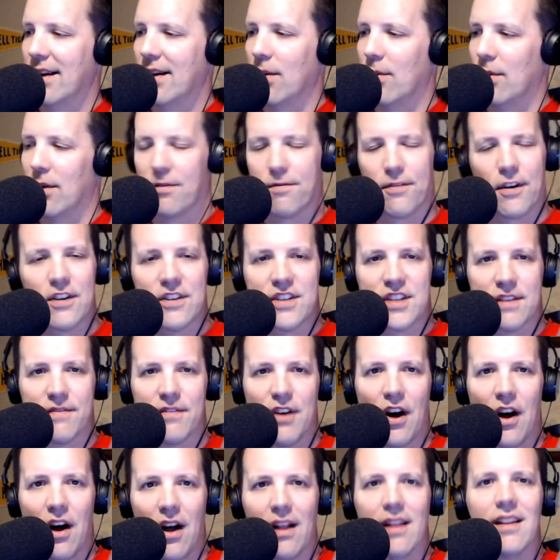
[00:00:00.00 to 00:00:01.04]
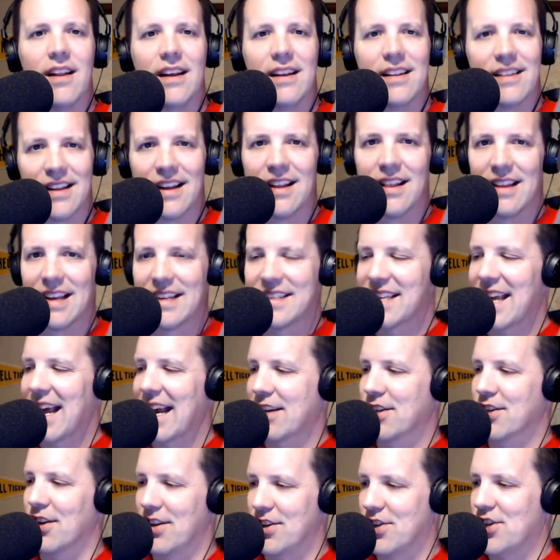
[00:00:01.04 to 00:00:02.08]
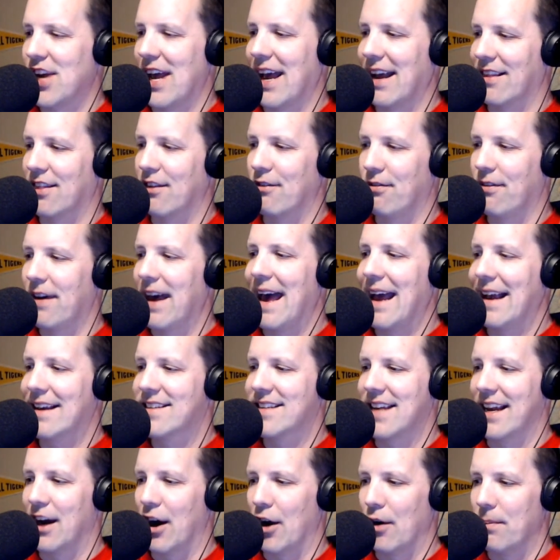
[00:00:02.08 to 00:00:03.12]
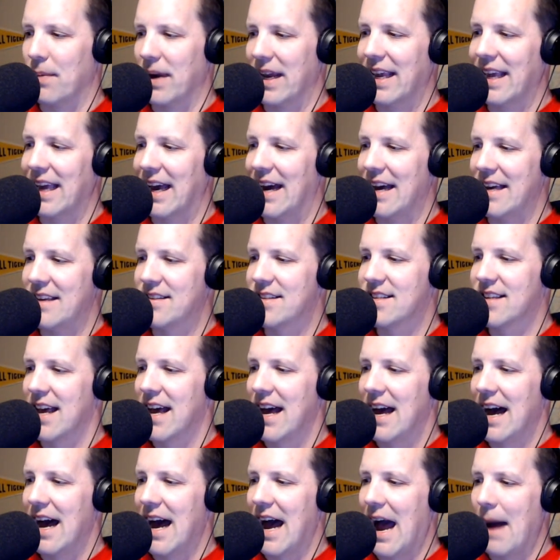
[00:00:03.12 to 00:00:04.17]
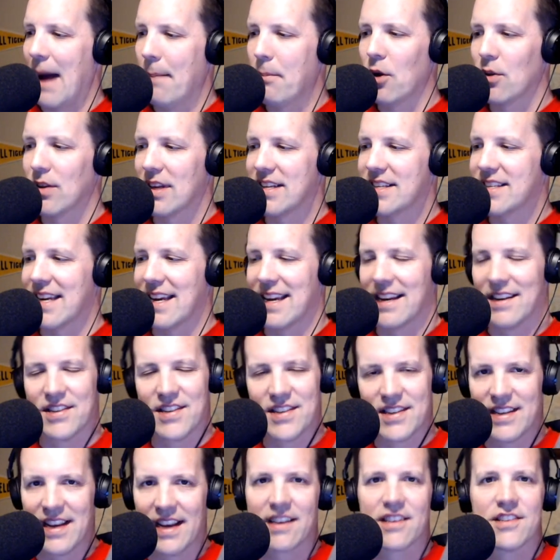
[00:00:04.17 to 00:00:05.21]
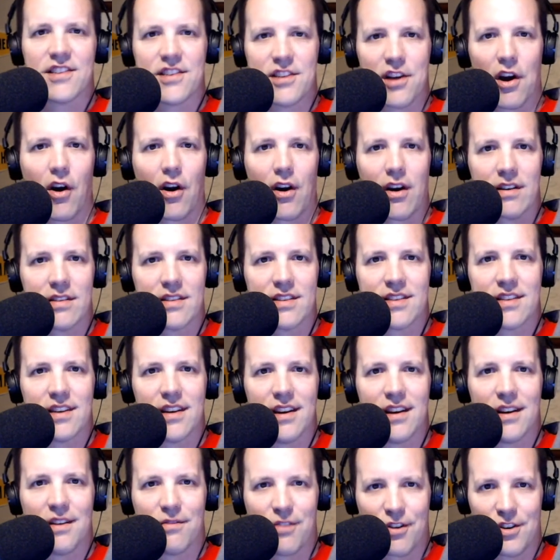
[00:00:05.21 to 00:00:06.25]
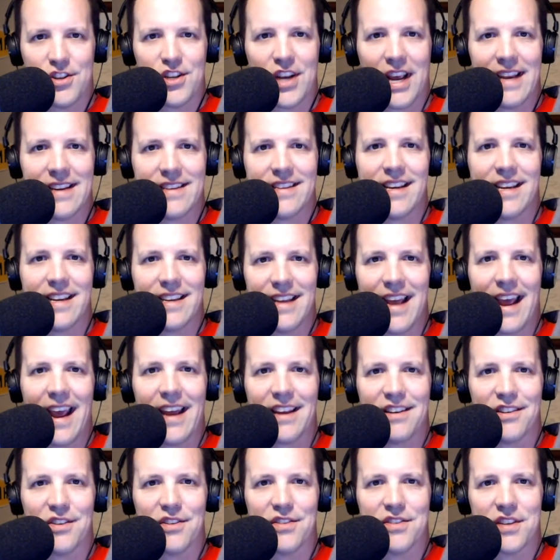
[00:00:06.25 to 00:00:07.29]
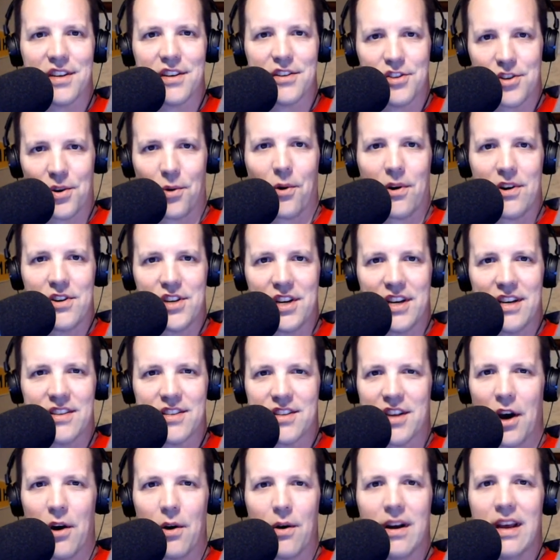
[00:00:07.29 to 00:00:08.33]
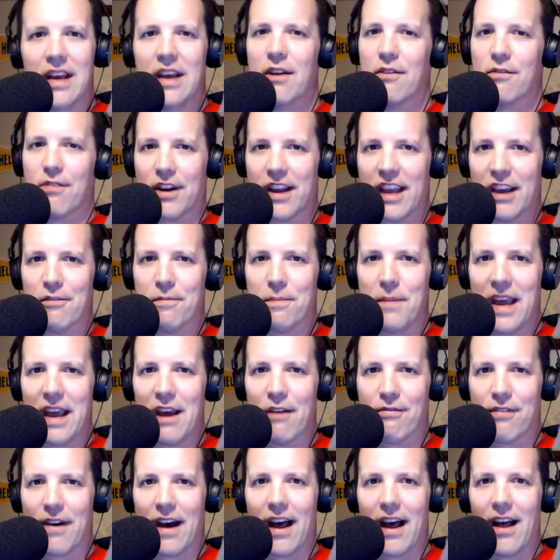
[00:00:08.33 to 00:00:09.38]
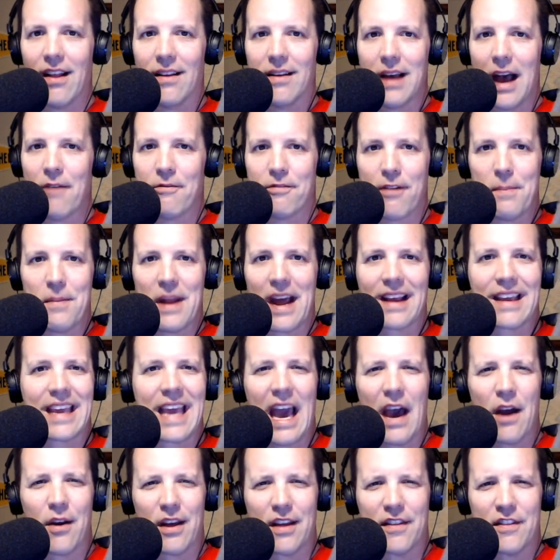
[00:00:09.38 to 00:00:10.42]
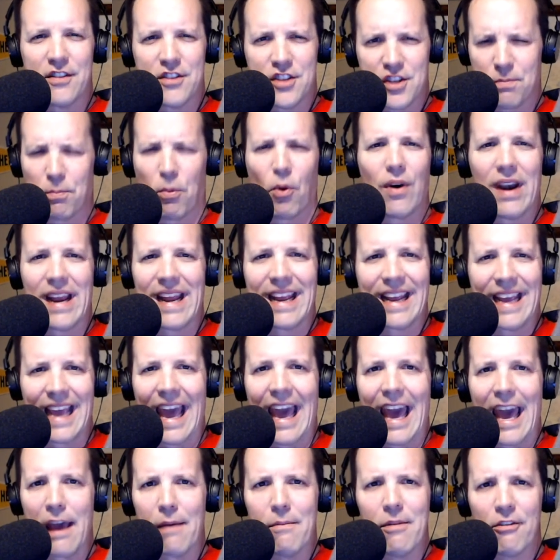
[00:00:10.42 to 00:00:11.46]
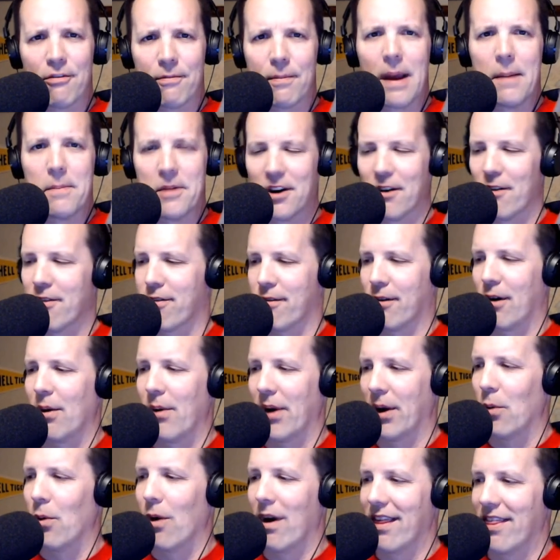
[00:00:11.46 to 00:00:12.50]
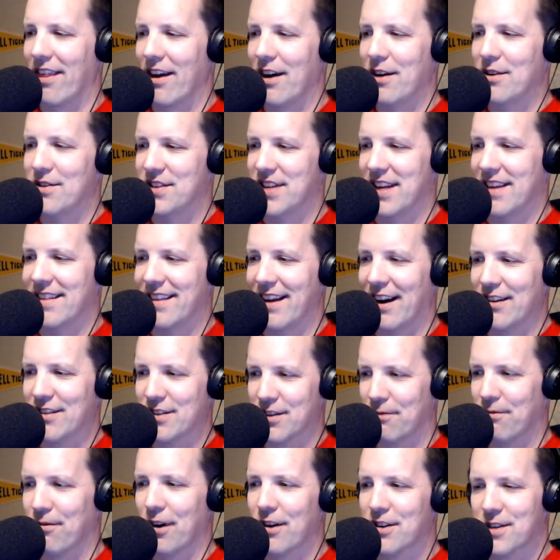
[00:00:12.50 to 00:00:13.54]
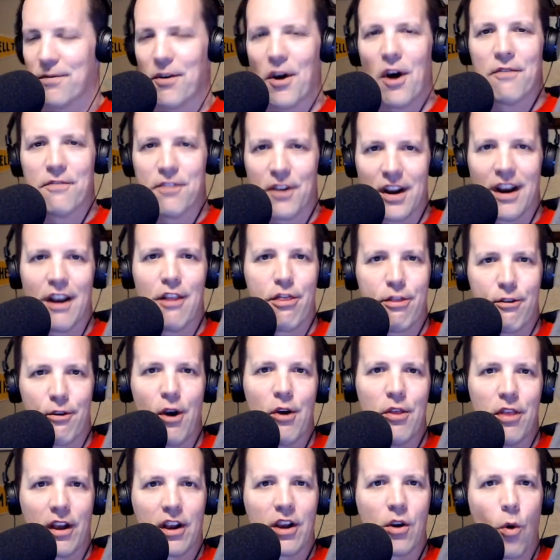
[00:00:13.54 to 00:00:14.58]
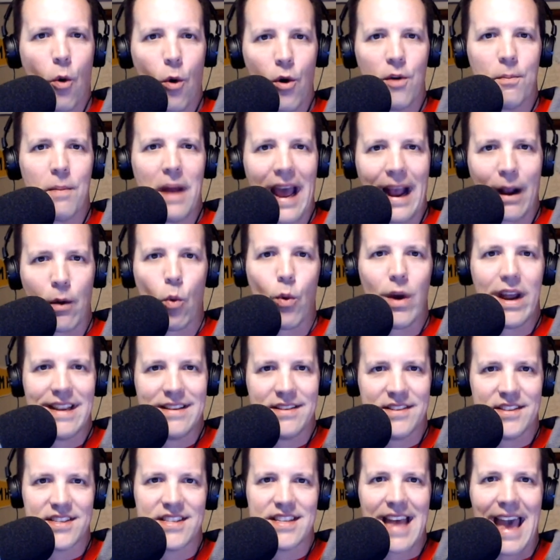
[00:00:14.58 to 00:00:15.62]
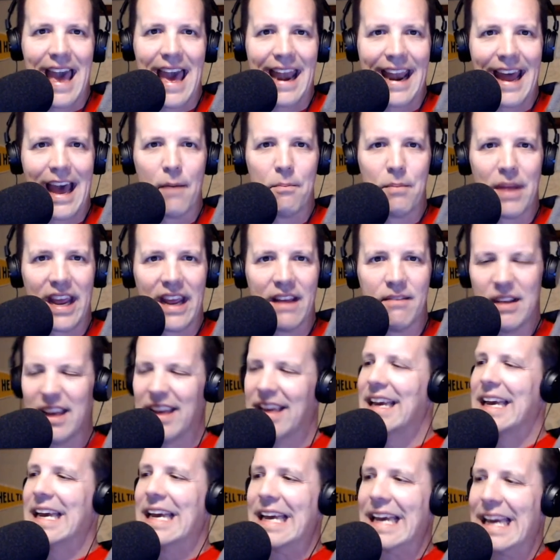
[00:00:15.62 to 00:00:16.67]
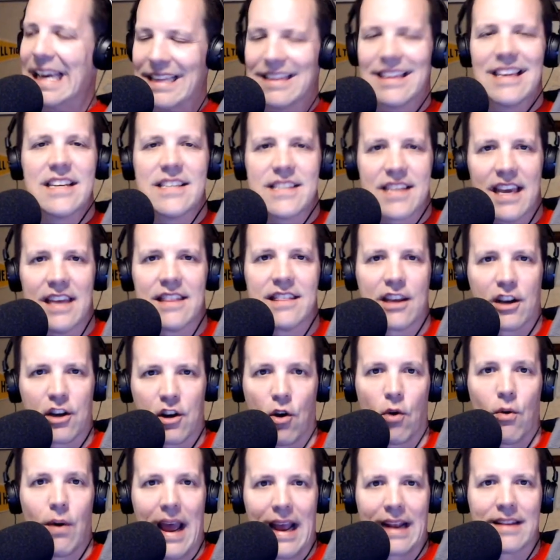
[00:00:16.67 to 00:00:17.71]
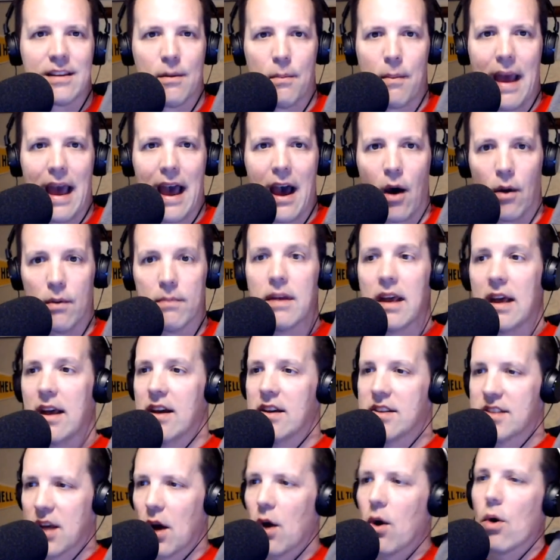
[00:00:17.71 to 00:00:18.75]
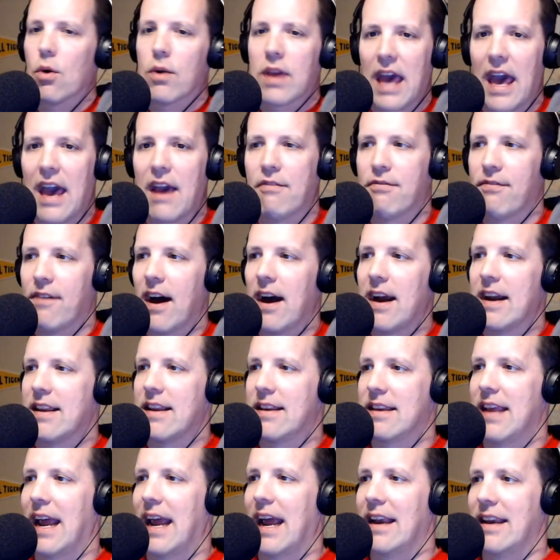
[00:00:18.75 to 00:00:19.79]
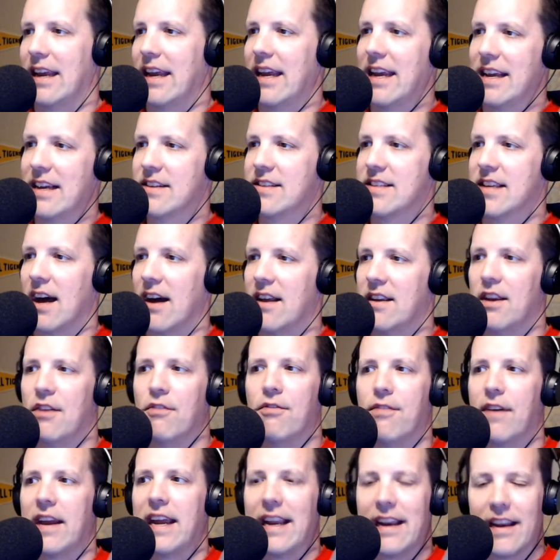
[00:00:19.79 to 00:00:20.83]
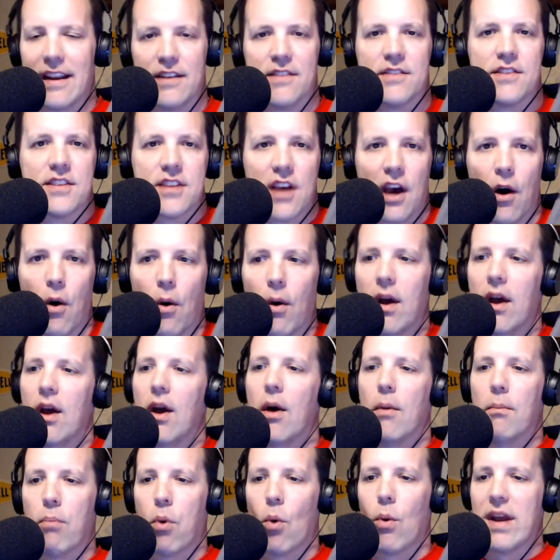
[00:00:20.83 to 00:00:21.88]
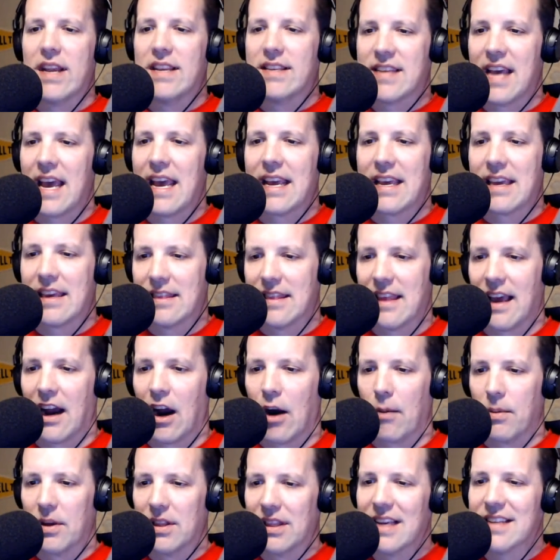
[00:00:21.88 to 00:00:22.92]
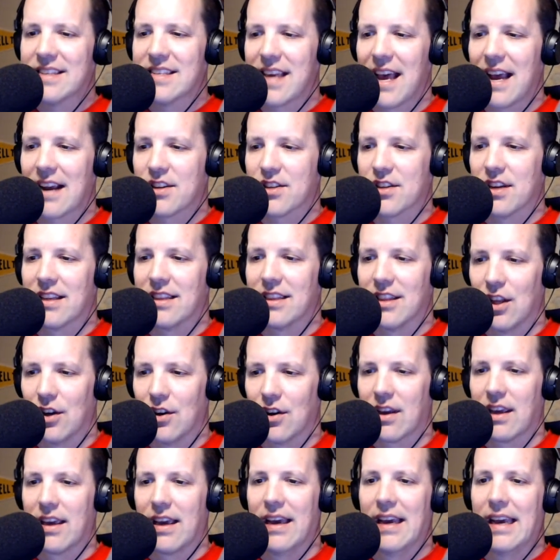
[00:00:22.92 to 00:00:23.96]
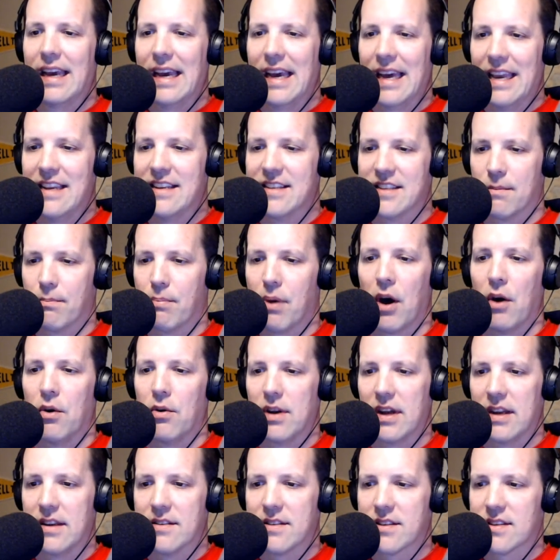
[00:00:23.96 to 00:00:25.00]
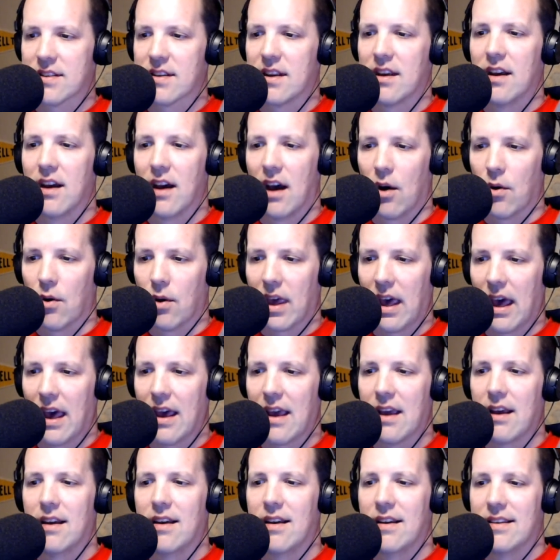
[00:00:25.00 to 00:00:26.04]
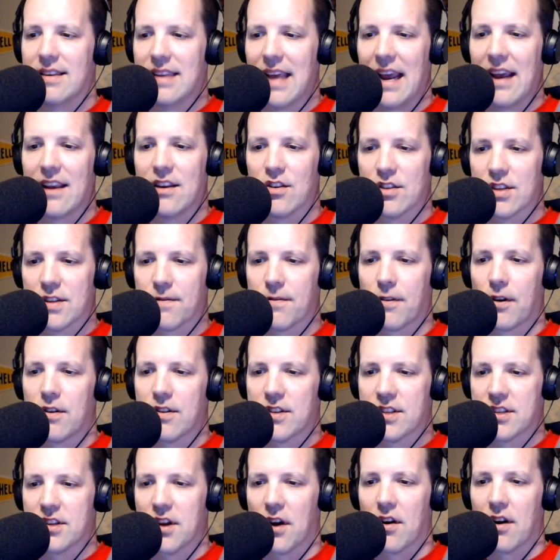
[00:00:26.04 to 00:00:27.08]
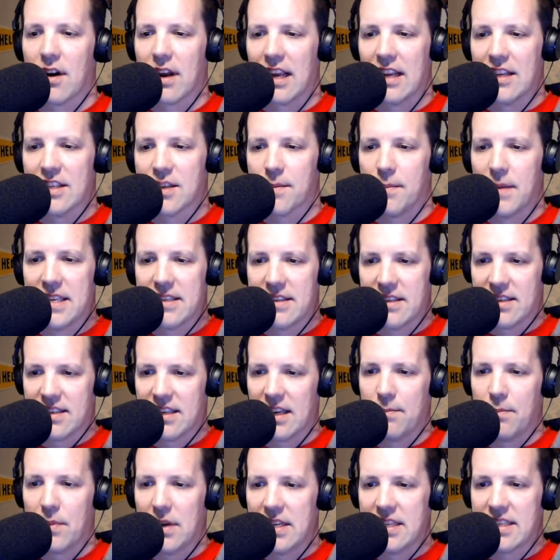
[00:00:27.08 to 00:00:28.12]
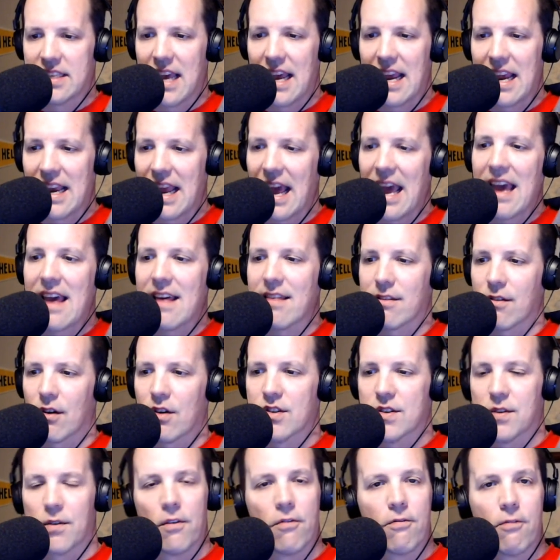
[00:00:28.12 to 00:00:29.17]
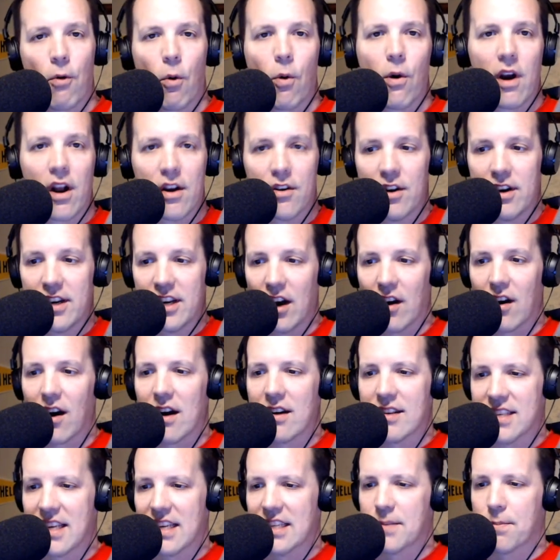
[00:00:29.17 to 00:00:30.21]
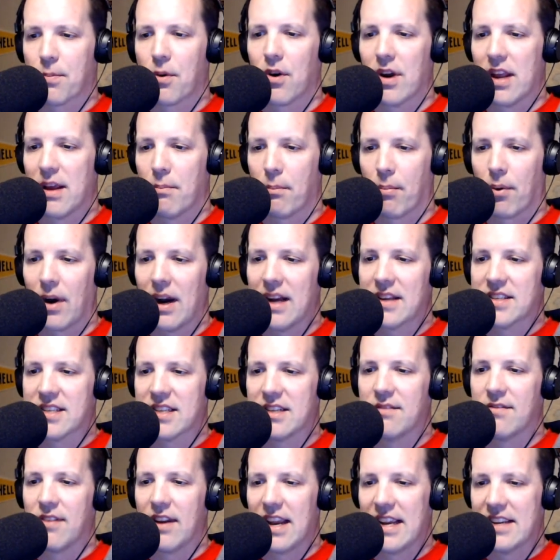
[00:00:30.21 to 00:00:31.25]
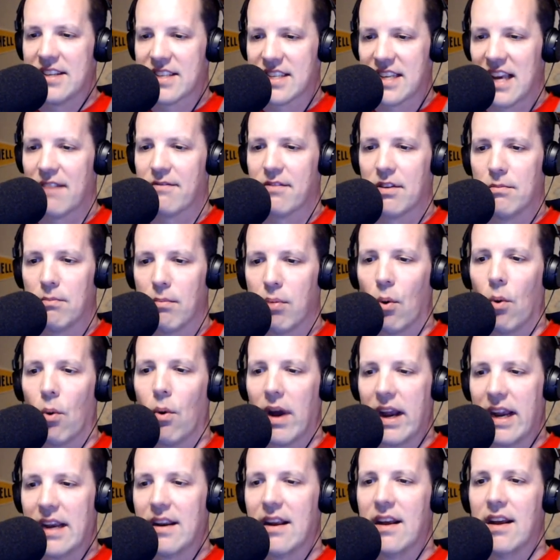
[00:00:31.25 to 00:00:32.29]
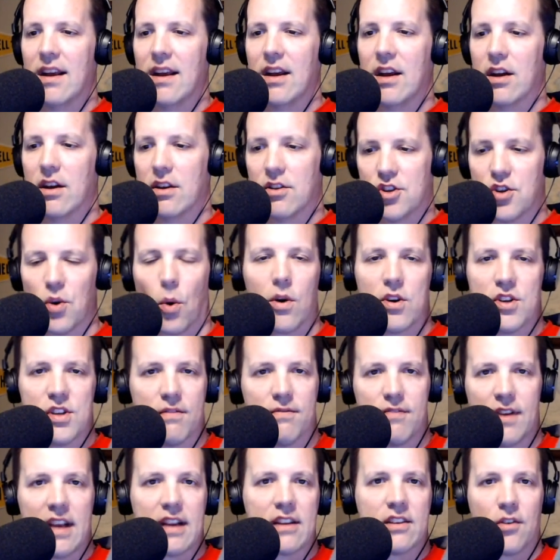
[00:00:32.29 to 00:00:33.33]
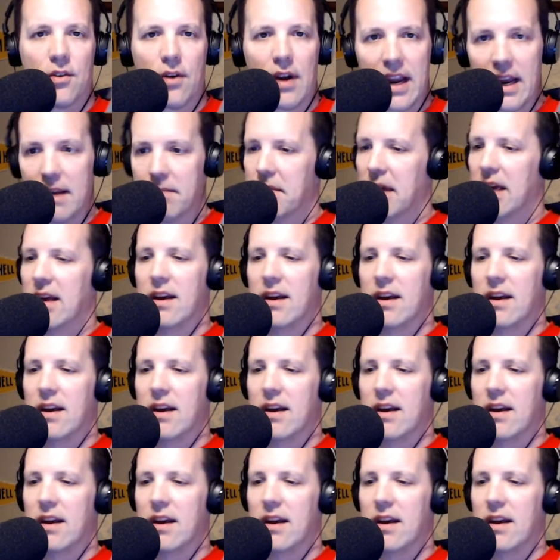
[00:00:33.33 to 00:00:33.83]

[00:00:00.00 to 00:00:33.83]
Well, first of all, let's actually check the facts here, because I'm only seeing 6 starts for JT Daniels at Georgia. So forgive me if I'm not counting the spring game, if maybe you're throwing one of those in there. So first of all, if you're going to throw the quarterback win stat at me, at least get the correct amount. So, okay, fine and dandy. He is undefeated. So point taken there. But let's actually look at his opponents, okay? Daniels' first start against Mississippi State. Hey, he throws for 400 yards. That's pretty impressive, and a 7-point Georgia victory.